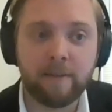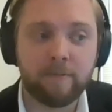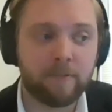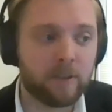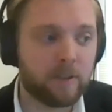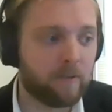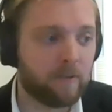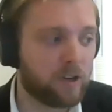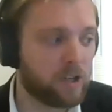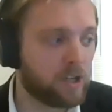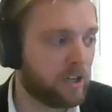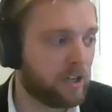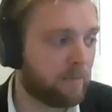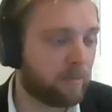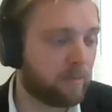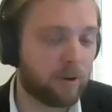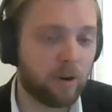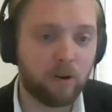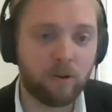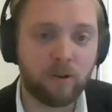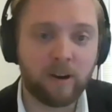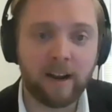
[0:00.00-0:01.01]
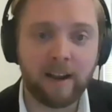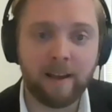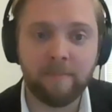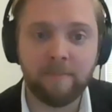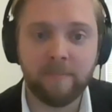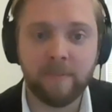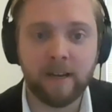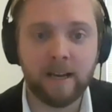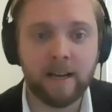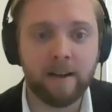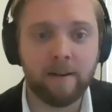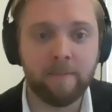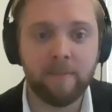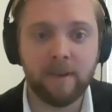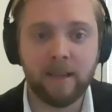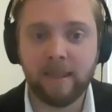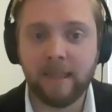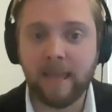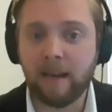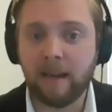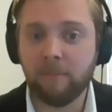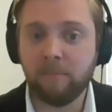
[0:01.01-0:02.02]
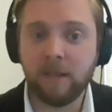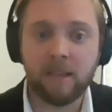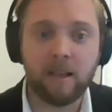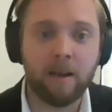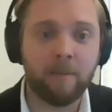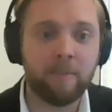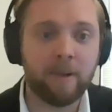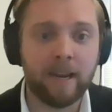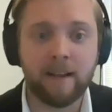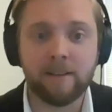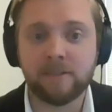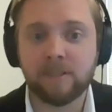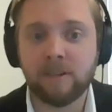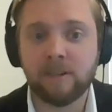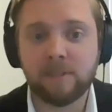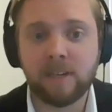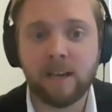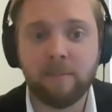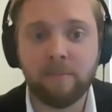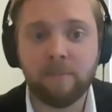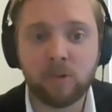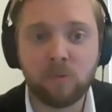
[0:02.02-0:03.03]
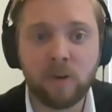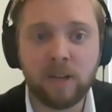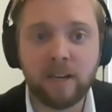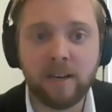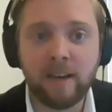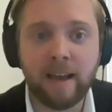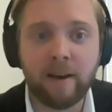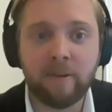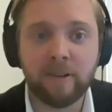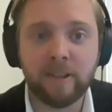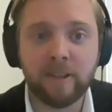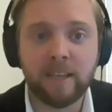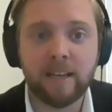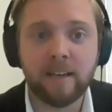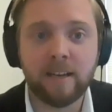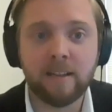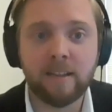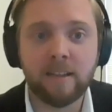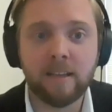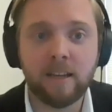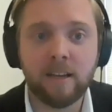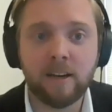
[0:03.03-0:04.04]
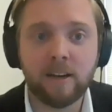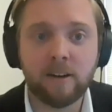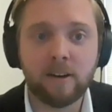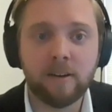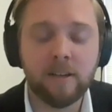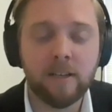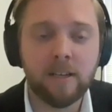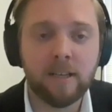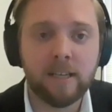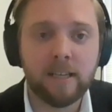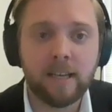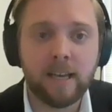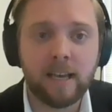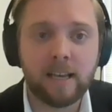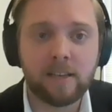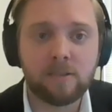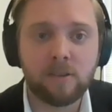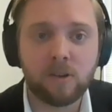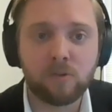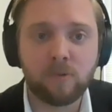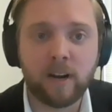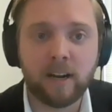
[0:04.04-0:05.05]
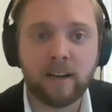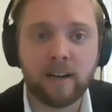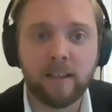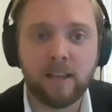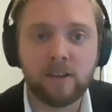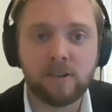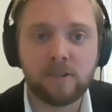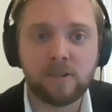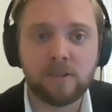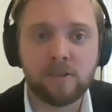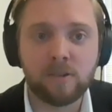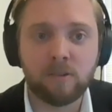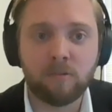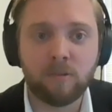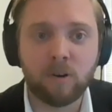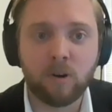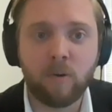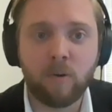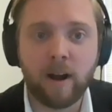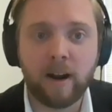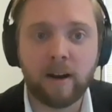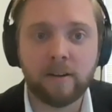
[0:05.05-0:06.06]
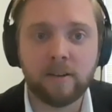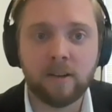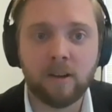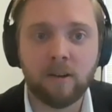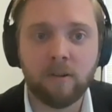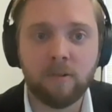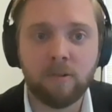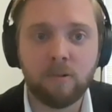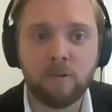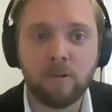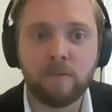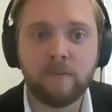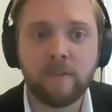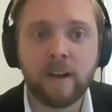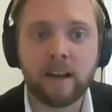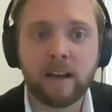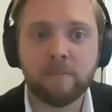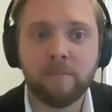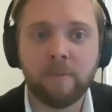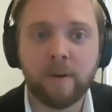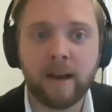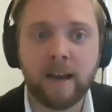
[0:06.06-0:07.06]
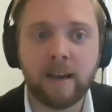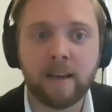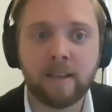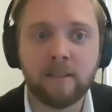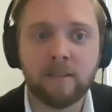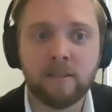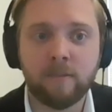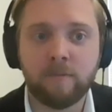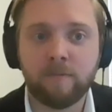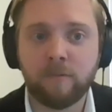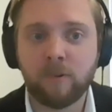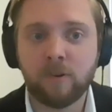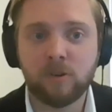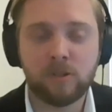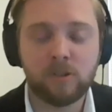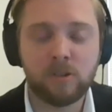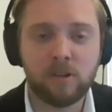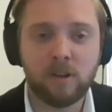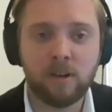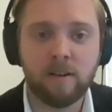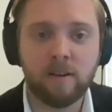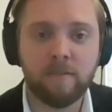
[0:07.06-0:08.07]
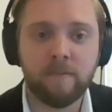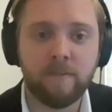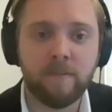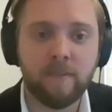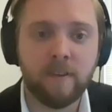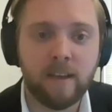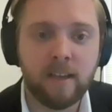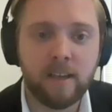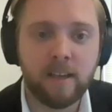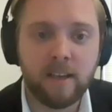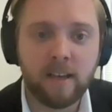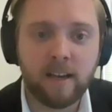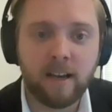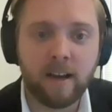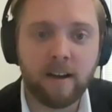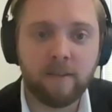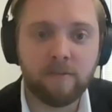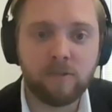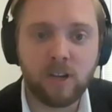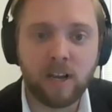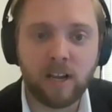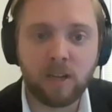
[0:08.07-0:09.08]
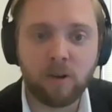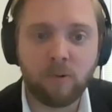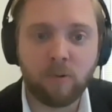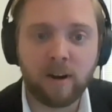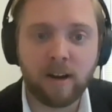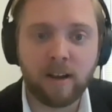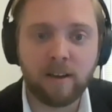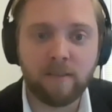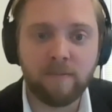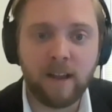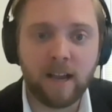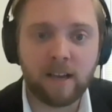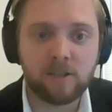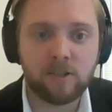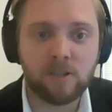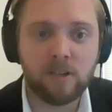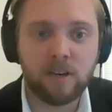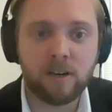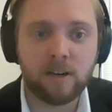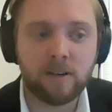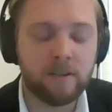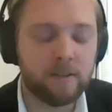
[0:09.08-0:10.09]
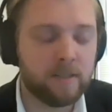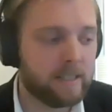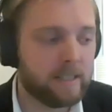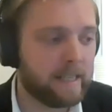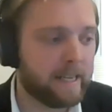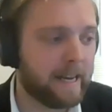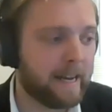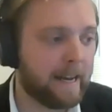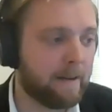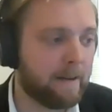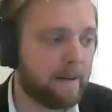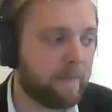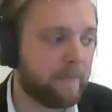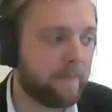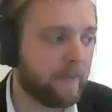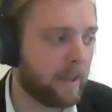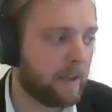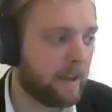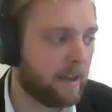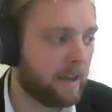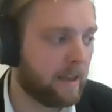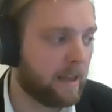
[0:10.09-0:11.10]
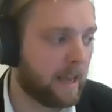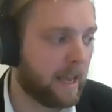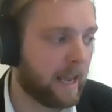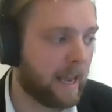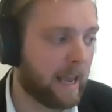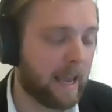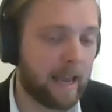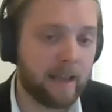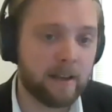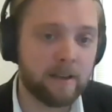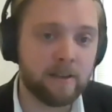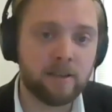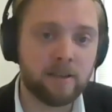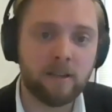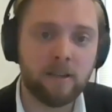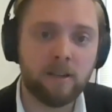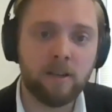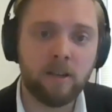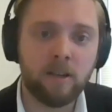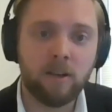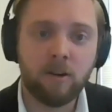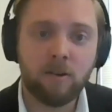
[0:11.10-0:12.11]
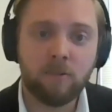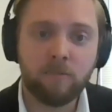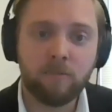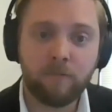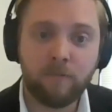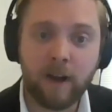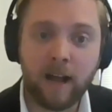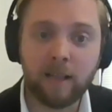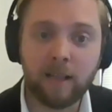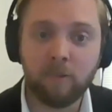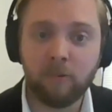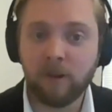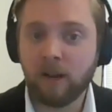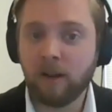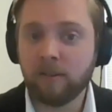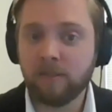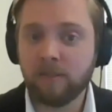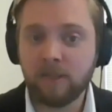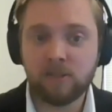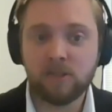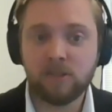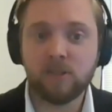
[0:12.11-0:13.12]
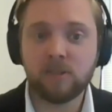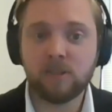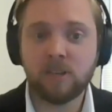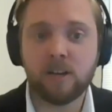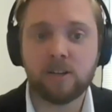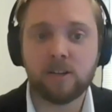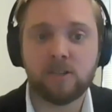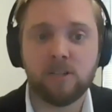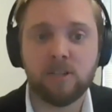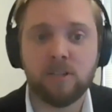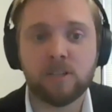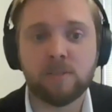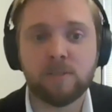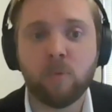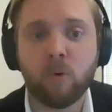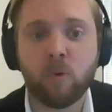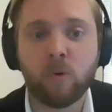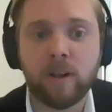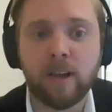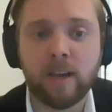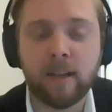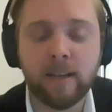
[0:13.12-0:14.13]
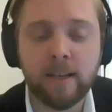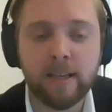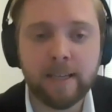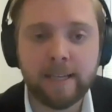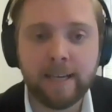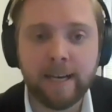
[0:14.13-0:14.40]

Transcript: for the Virginia program, and that'll be coming out sometime between now and the end of the year, as those regulations are required to go into effect by the 1st of January of next year. And following this discussion this morning,